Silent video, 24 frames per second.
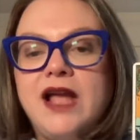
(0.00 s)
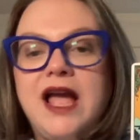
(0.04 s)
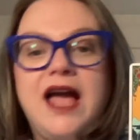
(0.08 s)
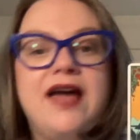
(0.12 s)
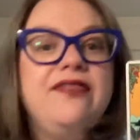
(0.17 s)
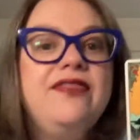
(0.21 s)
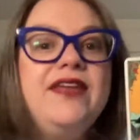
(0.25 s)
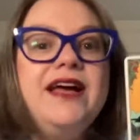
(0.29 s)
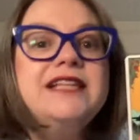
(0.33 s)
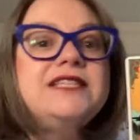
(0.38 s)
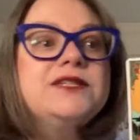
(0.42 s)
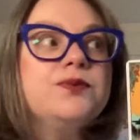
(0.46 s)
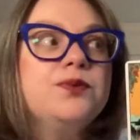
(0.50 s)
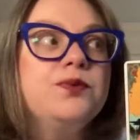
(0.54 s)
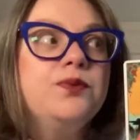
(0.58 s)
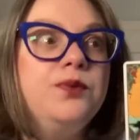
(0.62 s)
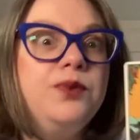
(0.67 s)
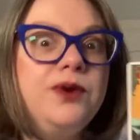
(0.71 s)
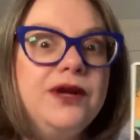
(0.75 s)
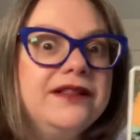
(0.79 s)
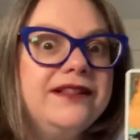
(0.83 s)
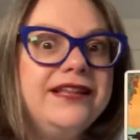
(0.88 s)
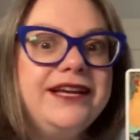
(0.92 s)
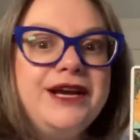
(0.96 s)
And that's
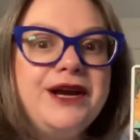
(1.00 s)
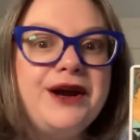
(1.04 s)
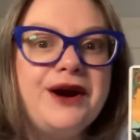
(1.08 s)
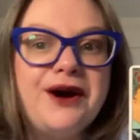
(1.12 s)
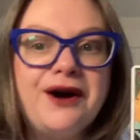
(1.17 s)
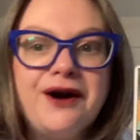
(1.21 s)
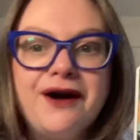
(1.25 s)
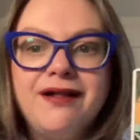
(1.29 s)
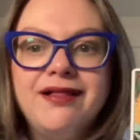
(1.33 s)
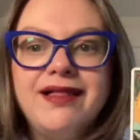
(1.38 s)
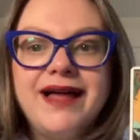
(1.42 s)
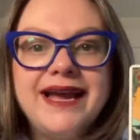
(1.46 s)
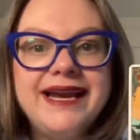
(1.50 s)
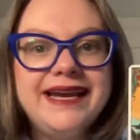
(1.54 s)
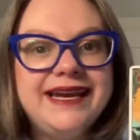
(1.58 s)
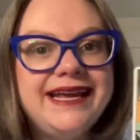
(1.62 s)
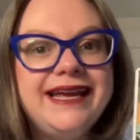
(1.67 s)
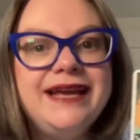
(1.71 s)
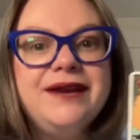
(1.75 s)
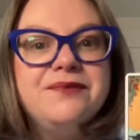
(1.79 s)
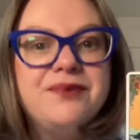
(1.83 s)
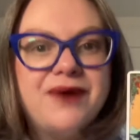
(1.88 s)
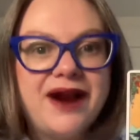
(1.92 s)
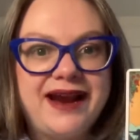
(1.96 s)
really all I
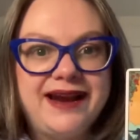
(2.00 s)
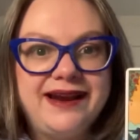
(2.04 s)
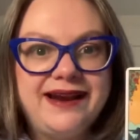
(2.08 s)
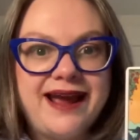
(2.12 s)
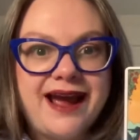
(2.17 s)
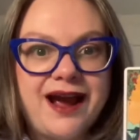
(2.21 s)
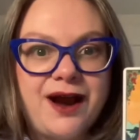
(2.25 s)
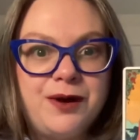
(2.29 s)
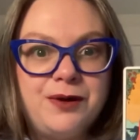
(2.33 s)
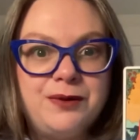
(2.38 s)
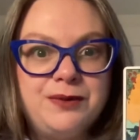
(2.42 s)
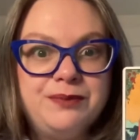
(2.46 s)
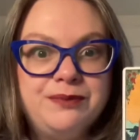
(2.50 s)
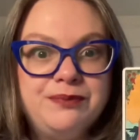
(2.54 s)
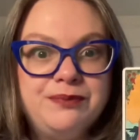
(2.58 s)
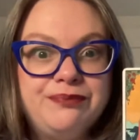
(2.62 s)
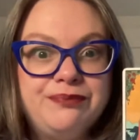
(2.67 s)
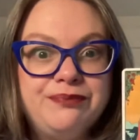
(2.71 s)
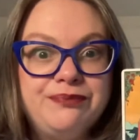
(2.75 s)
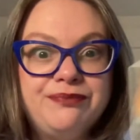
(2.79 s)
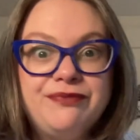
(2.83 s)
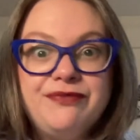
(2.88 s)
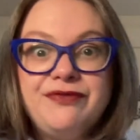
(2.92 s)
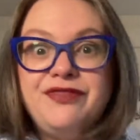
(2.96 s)
need right now.
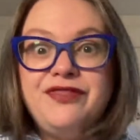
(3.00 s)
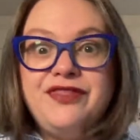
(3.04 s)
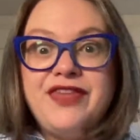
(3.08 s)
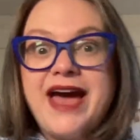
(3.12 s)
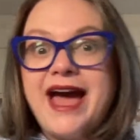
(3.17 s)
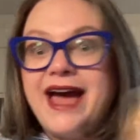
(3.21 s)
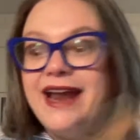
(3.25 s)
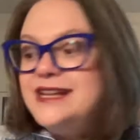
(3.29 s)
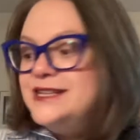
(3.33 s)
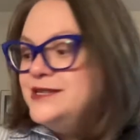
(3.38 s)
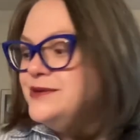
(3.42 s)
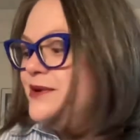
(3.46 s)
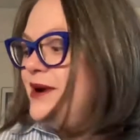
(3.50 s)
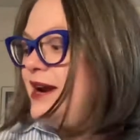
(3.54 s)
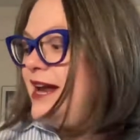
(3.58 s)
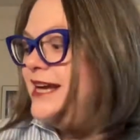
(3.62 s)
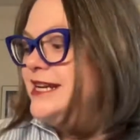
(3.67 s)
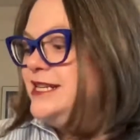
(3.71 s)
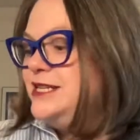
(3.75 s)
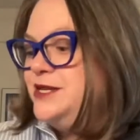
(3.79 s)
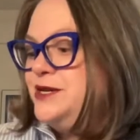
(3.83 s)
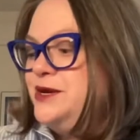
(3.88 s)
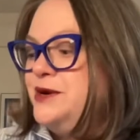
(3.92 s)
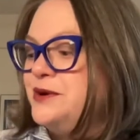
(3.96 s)
That is what I
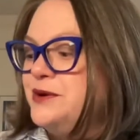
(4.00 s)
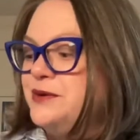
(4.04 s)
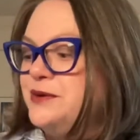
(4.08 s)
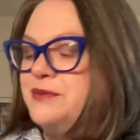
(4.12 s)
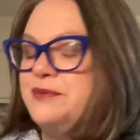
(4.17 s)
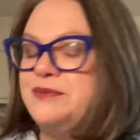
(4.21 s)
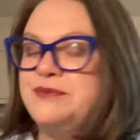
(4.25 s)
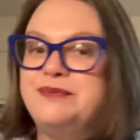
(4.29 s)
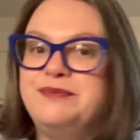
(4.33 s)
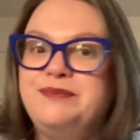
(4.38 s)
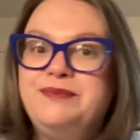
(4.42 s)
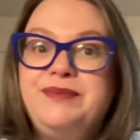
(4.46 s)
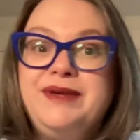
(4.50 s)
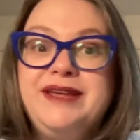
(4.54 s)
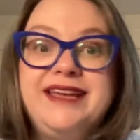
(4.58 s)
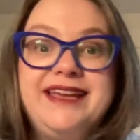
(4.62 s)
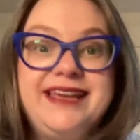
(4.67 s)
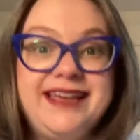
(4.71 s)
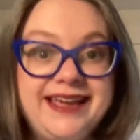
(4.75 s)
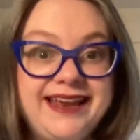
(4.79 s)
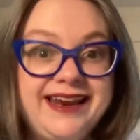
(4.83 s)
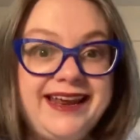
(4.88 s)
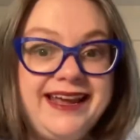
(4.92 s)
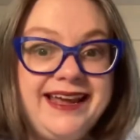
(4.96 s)
do.
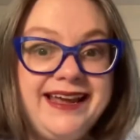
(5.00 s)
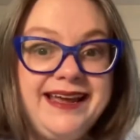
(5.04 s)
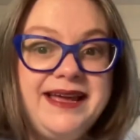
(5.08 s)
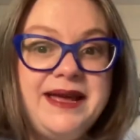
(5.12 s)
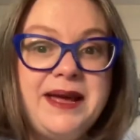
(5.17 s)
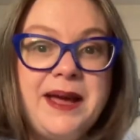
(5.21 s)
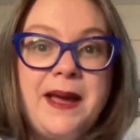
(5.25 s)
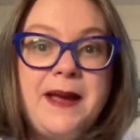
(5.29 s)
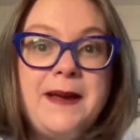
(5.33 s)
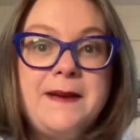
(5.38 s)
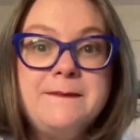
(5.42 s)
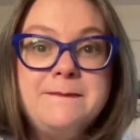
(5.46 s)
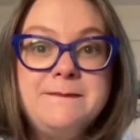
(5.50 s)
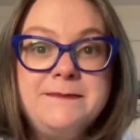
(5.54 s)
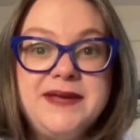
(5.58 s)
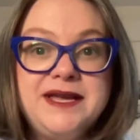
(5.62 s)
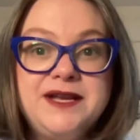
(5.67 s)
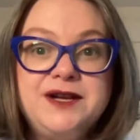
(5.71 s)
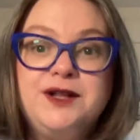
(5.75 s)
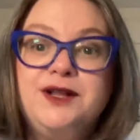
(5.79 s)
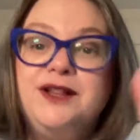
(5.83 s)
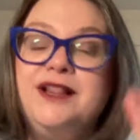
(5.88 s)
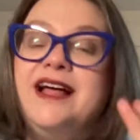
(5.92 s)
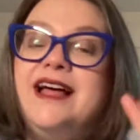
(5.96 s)
Beginning,
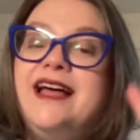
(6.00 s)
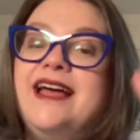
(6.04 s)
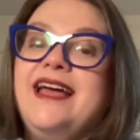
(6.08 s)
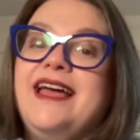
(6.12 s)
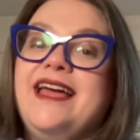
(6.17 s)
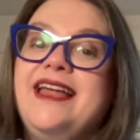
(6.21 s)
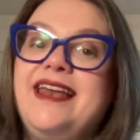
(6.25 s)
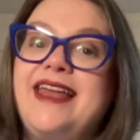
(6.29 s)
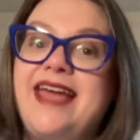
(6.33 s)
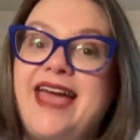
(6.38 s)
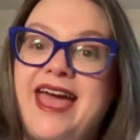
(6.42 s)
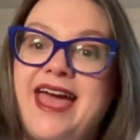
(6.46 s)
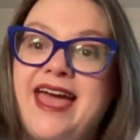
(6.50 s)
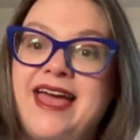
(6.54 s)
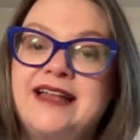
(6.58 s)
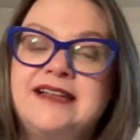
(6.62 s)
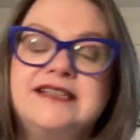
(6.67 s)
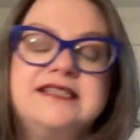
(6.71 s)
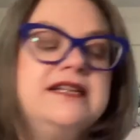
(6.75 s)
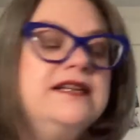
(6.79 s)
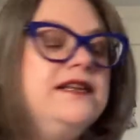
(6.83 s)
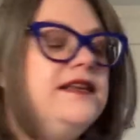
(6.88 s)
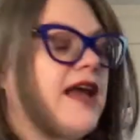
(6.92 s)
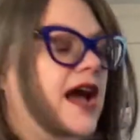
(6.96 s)
middle, and
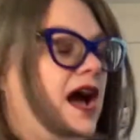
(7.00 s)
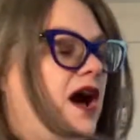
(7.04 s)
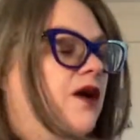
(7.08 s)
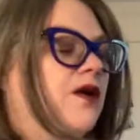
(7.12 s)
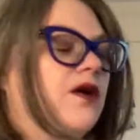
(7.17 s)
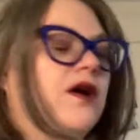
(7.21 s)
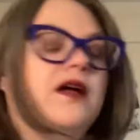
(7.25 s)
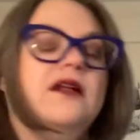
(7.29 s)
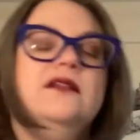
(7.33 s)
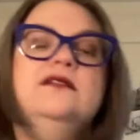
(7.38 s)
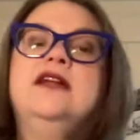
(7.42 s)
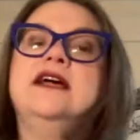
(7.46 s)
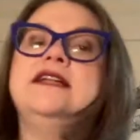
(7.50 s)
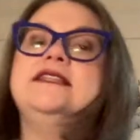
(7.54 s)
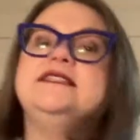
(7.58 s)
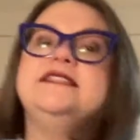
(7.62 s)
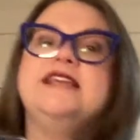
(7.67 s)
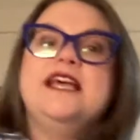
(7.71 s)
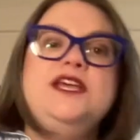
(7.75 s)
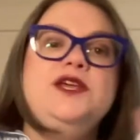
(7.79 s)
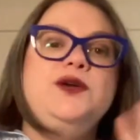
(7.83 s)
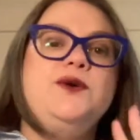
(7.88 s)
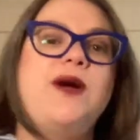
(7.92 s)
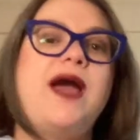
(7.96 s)
end. Now, let's
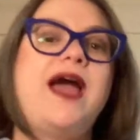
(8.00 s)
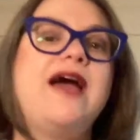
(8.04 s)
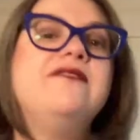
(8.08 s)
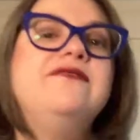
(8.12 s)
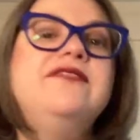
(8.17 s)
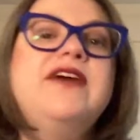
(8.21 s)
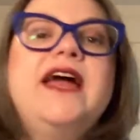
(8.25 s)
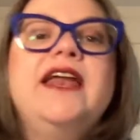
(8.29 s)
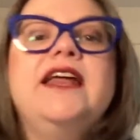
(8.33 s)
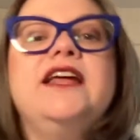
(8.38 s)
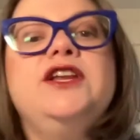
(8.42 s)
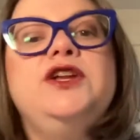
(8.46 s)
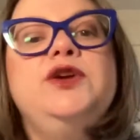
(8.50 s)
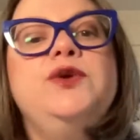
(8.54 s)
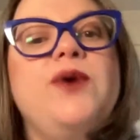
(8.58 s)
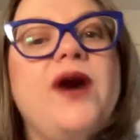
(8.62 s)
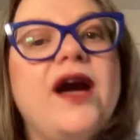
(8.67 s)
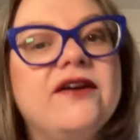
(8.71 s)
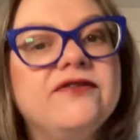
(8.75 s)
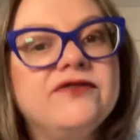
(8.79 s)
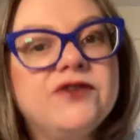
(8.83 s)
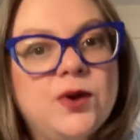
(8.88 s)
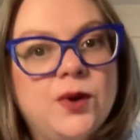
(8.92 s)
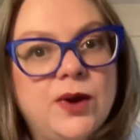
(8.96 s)
say you have that and you
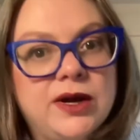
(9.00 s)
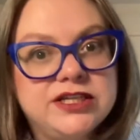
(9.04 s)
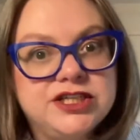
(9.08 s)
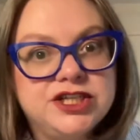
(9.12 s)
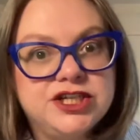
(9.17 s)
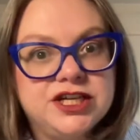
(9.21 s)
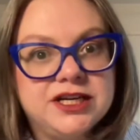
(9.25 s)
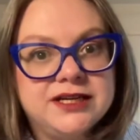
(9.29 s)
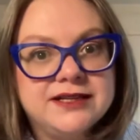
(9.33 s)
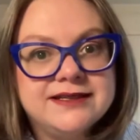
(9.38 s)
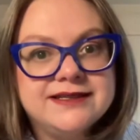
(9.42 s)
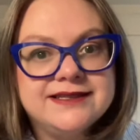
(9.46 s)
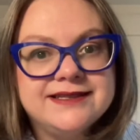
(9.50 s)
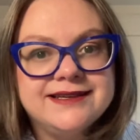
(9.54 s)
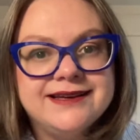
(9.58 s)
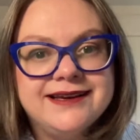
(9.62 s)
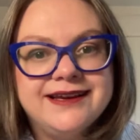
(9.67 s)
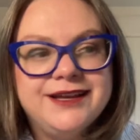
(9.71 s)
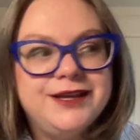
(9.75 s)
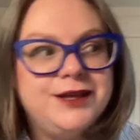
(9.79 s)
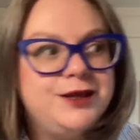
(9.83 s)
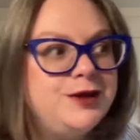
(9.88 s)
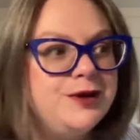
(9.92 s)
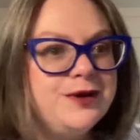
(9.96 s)
have questions.
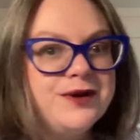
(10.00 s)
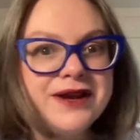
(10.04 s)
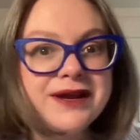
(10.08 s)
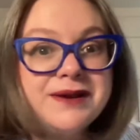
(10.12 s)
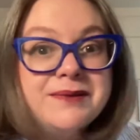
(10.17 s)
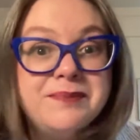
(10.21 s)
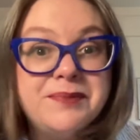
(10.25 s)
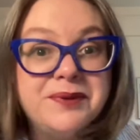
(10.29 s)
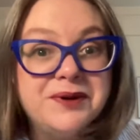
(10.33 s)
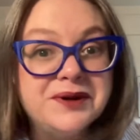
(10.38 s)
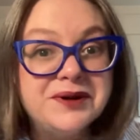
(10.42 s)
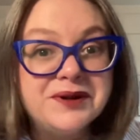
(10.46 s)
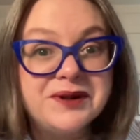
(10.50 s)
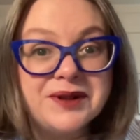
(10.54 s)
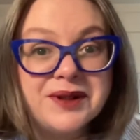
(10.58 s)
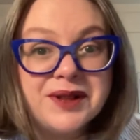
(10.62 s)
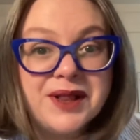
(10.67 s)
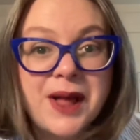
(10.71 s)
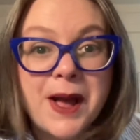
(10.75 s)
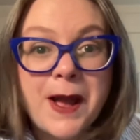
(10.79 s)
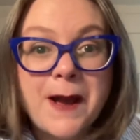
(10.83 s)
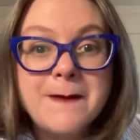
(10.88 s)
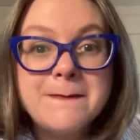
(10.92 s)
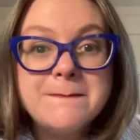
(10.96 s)
You can
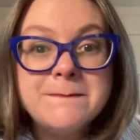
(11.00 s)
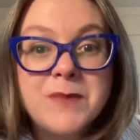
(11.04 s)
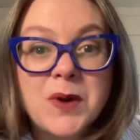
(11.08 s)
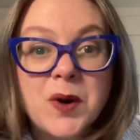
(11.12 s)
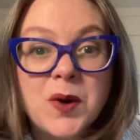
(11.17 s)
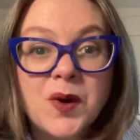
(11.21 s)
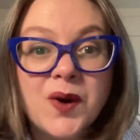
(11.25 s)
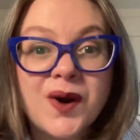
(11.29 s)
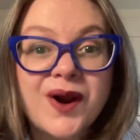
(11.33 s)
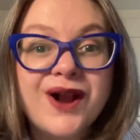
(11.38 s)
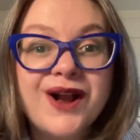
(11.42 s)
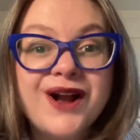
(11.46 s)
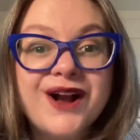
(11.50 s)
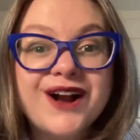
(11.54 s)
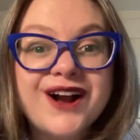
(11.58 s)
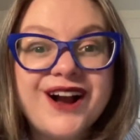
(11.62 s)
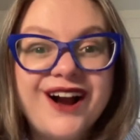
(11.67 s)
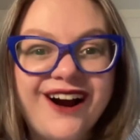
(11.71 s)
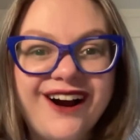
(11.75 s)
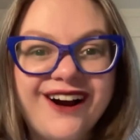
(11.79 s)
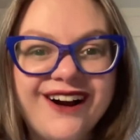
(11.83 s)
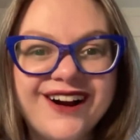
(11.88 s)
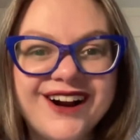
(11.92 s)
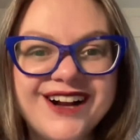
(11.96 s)
pull more
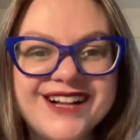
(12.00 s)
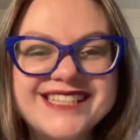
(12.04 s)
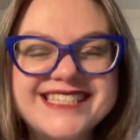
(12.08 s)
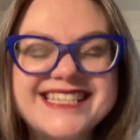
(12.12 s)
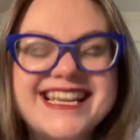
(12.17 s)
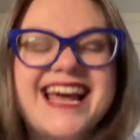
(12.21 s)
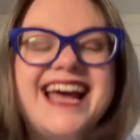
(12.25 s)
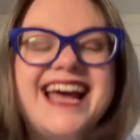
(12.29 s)
cards.